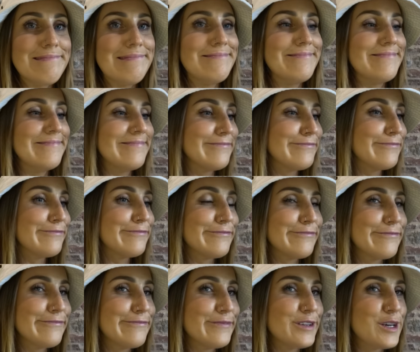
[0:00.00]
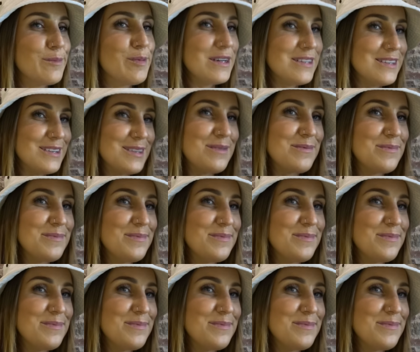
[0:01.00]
Yeah. Good person.